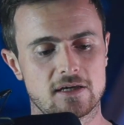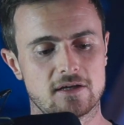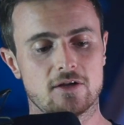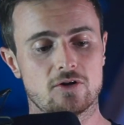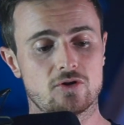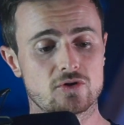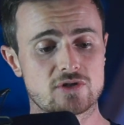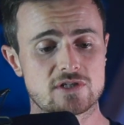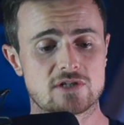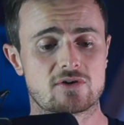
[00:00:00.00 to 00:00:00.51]

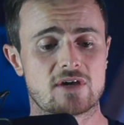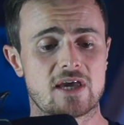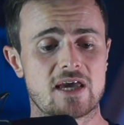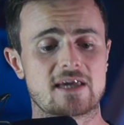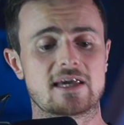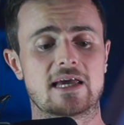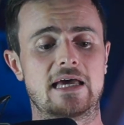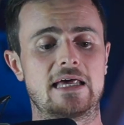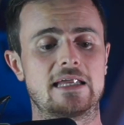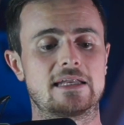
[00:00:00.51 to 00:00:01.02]
looks okay,
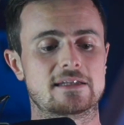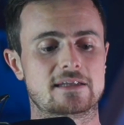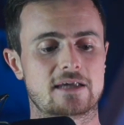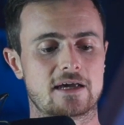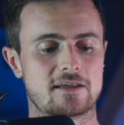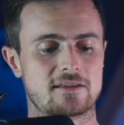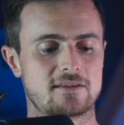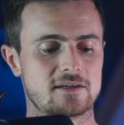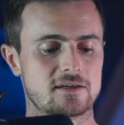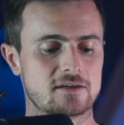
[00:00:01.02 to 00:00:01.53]
and I
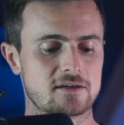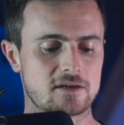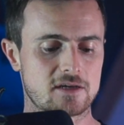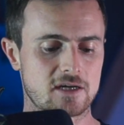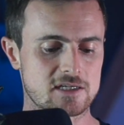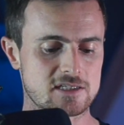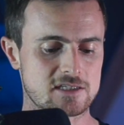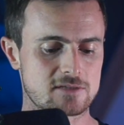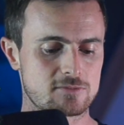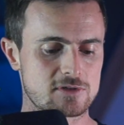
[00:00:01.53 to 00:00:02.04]
think
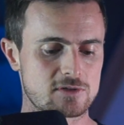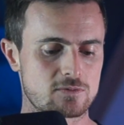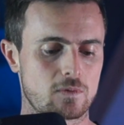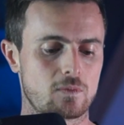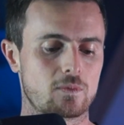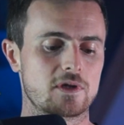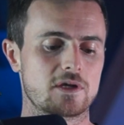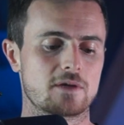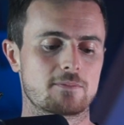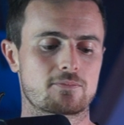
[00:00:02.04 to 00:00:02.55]
customers will
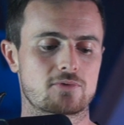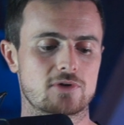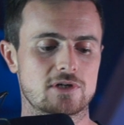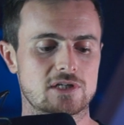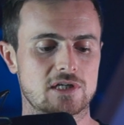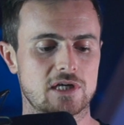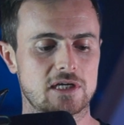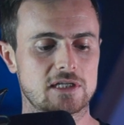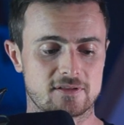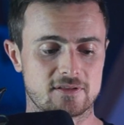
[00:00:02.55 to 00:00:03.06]
really
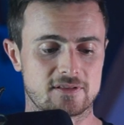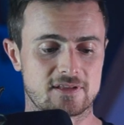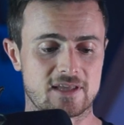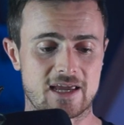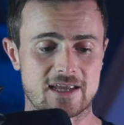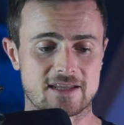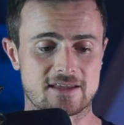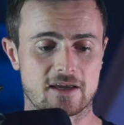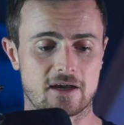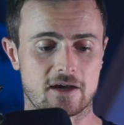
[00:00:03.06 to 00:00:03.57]
appreciate
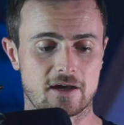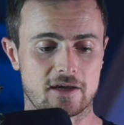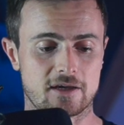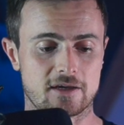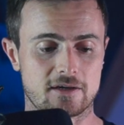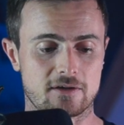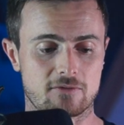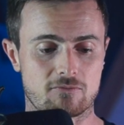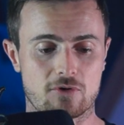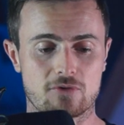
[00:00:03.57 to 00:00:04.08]
that
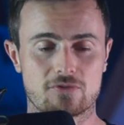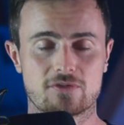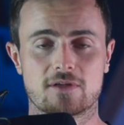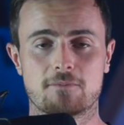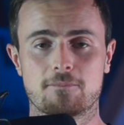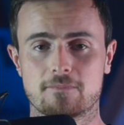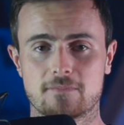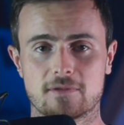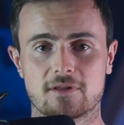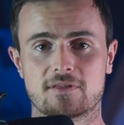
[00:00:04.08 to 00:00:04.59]
I wrote
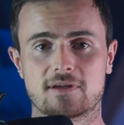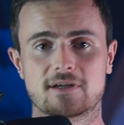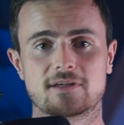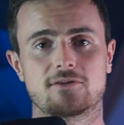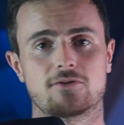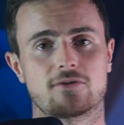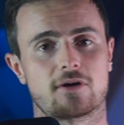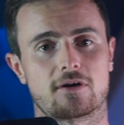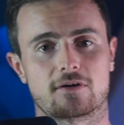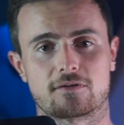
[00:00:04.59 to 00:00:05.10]
them a thank you
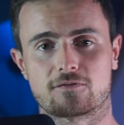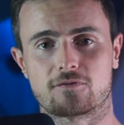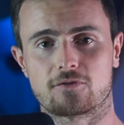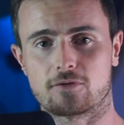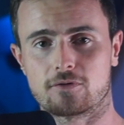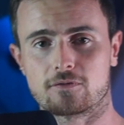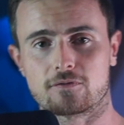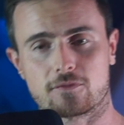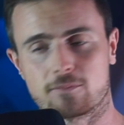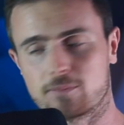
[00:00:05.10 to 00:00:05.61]
card
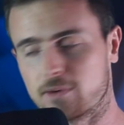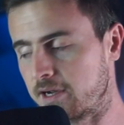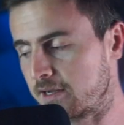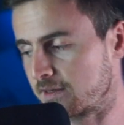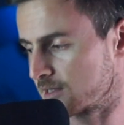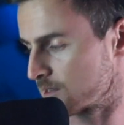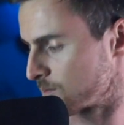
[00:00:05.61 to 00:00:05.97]
for buying this